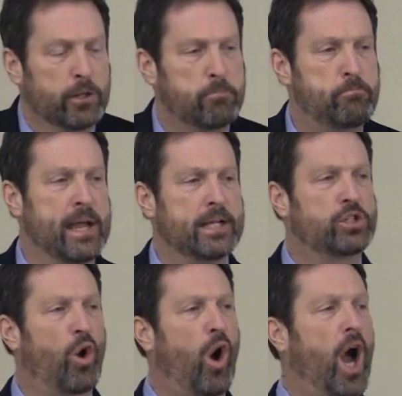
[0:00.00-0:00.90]
The big
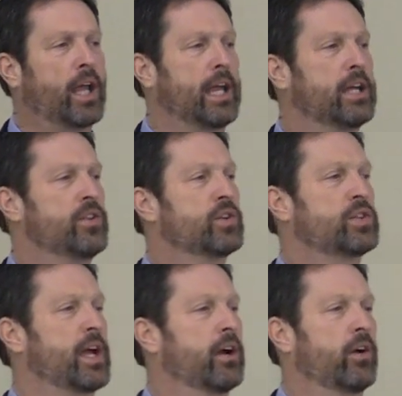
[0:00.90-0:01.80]
talk in
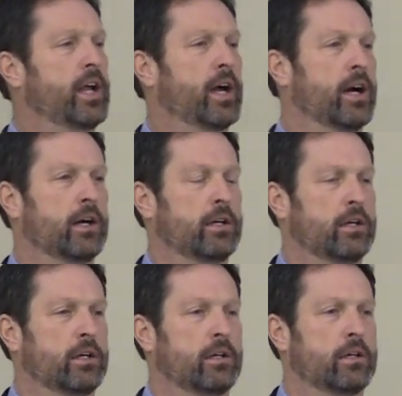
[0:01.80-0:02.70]
this area
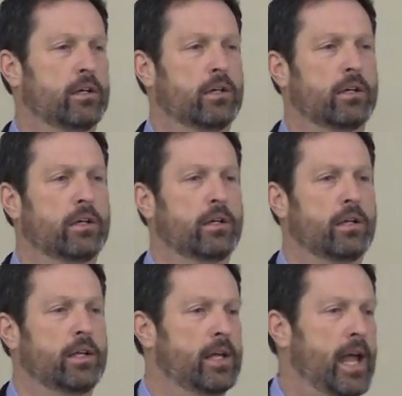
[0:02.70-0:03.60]

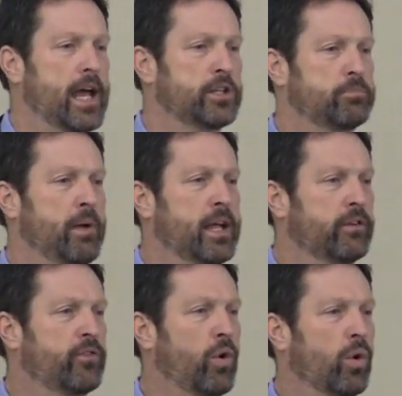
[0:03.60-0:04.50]
has been,
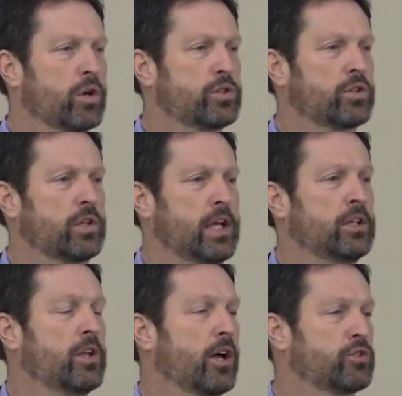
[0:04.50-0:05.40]
of course,
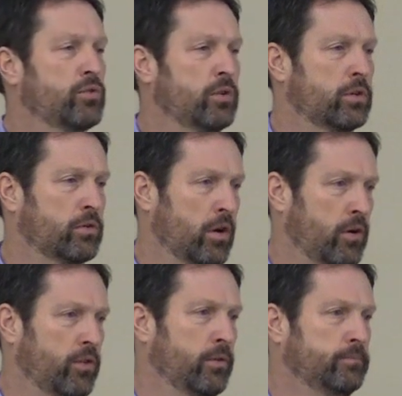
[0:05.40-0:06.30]
industrial
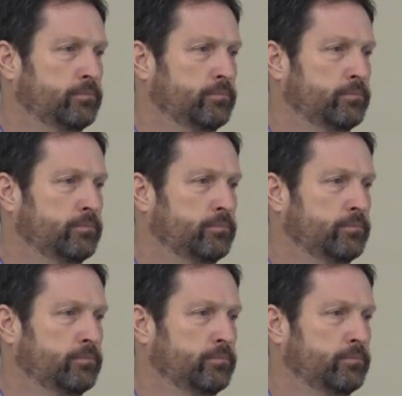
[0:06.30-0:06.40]
growth.